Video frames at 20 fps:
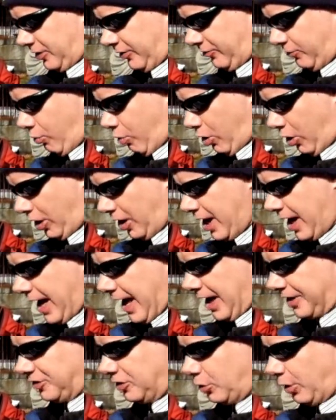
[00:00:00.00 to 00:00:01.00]
of War
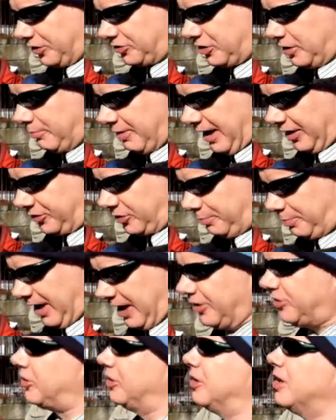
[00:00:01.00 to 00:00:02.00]
and U.S.
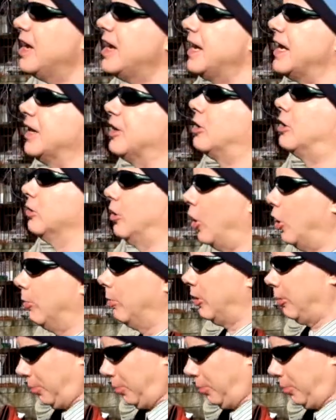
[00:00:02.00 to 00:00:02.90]
Emancipation in Global